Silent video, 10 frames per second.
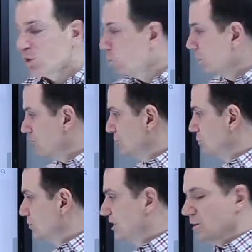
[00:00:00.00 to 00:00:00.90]
Once
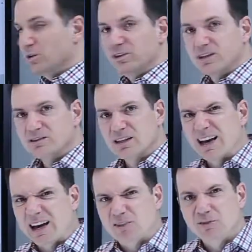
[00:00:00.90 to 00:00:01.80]
you deal with this
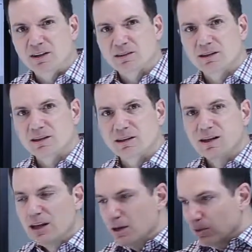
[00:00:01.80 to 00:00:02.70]
confidently